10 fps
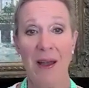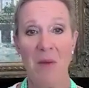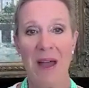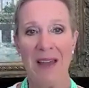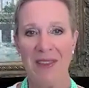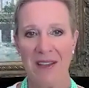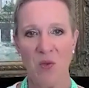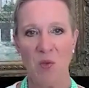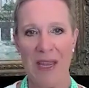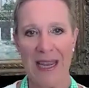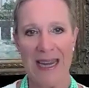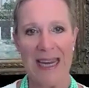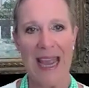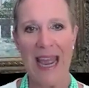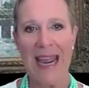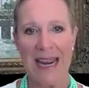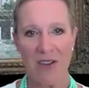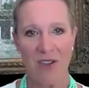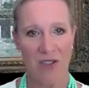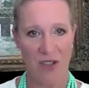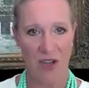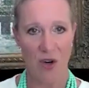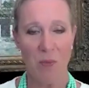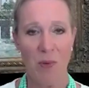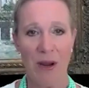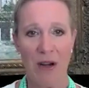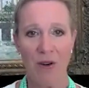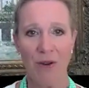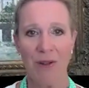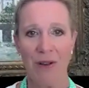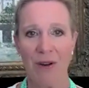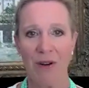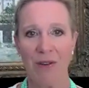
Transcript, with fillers: about this, we can gauge, to your point earlier,